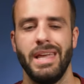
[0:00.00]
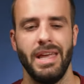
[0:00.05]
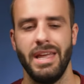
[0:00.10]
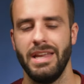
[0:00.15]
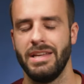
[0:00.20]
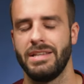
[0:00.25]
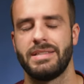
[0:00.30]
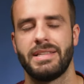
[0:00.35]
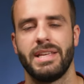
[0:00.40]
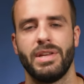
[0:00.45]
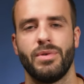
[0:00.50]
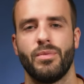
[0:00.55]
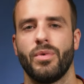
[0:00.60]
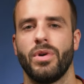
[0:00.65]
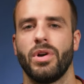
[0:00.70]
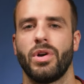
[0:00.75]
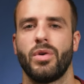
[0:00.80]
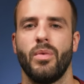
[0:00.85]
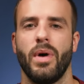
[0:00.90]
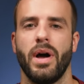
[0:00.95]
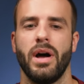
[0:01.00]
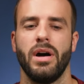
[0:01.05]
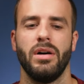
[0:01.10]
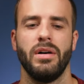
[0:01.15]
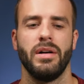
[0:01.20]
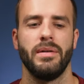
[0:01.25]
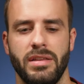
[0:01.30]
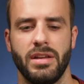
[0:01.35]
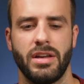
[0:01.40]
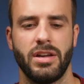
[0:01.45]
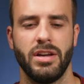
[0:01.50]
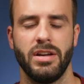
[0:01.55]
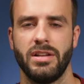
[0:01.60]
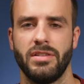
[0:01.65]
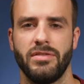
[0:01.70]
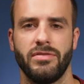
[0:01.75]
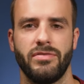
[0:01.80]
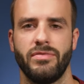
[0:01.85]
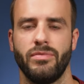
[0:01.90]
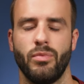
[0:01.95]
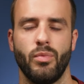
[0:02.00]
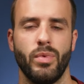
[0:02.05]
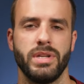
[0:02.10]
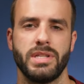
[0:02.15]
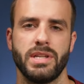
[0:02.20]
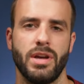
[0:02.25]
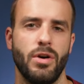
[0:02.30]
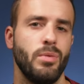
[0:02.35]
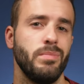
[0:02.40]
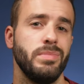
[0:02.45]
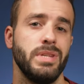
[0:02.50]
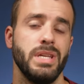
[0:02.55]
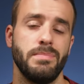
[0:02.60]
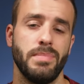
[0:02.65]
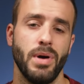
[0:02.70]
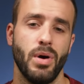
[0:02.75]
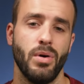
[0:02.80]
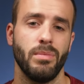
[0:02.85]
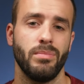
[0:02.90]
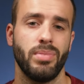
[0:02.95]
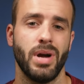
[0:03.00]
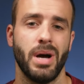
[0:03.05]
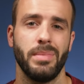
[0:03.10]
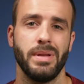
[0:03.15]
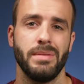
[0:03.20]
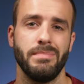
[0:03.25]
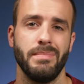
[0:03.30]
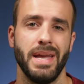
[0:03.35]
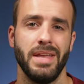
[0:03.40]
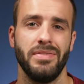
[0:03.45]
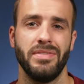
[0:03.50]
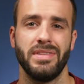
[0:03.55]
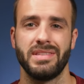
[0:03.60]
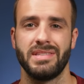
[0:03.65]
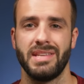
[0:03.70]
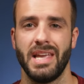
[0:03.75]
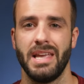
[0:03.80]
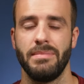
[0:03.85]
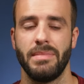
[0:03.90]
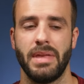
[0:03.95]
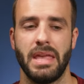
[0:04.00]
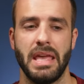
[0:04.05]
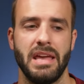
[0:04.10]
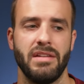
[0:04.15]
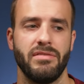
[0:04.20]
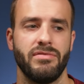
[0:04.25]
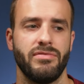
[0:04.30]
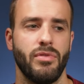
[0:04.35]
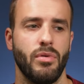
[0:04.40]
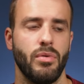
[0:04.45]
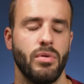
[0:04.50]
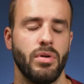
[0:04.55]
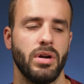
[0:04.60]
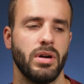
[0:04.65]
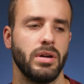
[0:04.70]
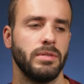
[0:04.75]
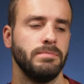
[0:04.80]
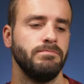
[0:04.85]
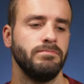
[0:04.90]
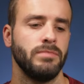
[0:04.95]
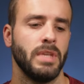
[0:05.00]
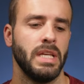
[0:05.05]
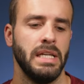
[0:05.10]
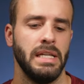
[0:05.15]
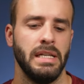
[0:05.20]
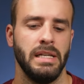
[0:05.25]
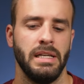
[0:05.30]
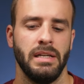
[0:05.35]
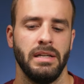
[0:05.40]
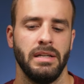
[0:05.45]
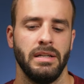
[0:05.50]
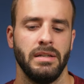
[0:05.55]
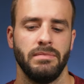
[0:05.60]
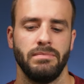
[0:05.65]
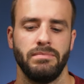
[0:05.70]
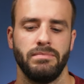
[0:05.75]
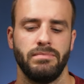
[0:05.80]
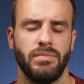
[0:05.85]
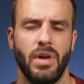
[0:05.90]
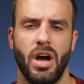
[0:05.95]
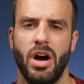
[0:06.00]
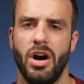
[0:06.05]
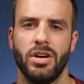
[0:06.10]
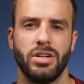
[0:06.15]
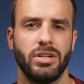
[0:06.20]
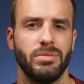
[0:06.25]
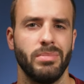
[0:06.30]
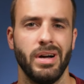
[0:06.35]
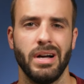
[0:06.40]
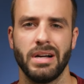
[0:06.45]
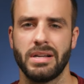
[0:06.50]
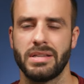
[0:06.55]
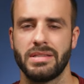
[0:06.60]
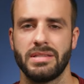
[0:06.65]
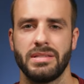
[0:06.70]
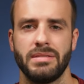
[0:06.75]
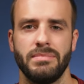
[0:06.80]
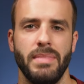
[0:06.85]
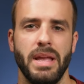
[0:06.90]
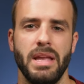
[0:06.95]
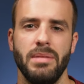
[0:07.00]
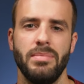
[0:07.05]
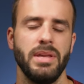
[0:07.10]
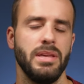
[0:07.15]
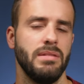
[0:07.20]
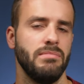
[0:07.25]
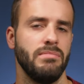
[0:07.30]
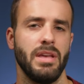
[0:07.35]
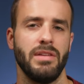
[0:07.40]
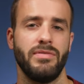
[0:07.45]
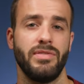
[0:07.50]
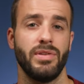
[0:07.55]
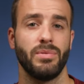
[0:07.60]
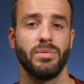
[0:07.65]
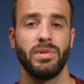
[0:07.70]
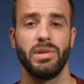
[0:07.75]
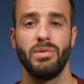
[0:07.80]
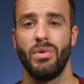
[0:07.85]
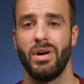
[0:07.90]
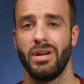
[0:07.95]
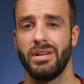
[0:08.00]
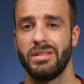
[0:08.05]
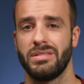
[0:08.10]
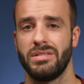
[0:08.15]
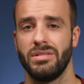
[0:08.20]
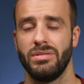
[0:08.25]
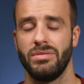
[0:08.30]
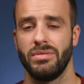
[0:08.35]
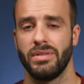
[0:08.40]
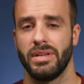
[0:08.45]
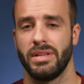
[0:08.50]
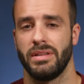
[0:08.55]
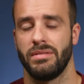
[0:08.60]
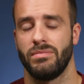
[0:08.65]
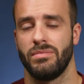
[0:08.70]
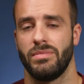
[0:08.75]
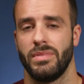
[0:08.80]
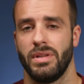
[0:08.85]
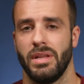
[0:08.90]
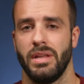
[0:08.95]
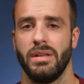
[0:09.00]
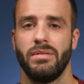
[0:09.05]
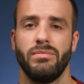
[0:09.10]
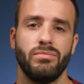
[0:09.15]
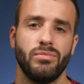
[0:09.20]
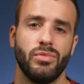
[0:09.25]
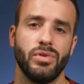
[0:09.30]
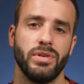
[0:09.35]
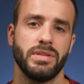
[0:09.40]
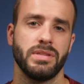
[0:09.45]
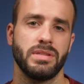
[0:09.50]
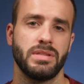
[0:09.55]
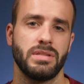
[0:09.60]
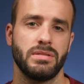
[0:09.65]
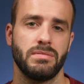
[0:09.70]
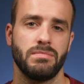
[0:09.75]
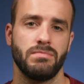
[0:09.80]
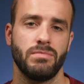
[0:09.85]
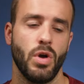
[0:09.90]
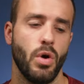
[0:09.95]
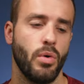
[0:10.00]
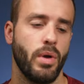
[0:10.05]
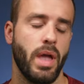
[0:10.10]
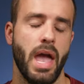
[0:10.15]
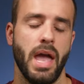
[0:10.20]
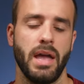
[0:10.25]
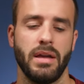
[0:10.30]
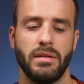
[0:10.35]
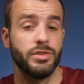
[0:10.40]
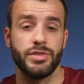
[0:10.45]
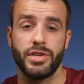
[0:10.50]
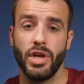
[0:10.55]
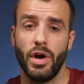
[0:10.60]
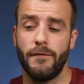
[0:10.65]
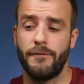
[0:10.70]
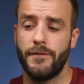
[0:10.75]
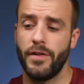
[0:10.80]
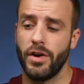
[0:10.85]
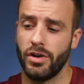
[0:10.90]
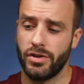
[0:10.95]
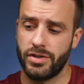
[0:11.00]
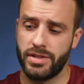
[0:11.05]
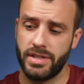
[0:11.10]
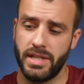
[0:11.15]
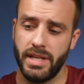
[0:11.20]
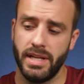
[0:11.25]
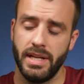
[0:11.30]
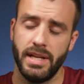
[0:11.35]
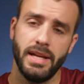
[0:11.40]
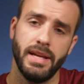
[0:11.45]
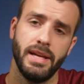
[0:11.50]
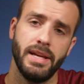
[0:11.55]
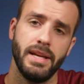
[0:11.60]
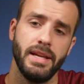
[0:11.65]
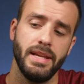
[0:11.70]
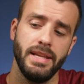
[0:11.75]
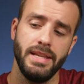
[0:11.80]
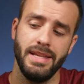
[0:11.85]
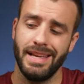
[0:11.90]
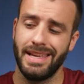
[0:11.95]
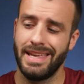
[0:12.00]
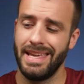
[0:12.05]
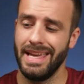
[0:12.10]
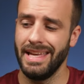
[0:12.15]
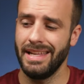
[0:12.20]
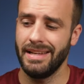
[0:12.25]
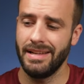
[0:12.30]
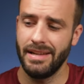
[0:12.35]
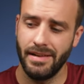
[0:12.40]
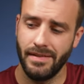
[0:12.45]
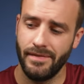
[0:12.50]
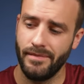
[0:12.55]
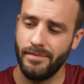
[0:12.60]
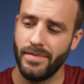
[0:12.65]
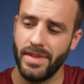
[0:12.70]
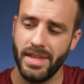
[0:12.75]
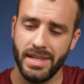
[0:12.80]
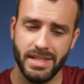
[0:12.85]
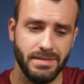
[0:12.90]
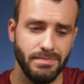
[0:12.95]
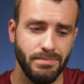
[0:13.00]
it just didn't work well. You could have went to Home Depot and probably made the same kit for $100 maybe if you really wanted to. It was okay. So first, you get this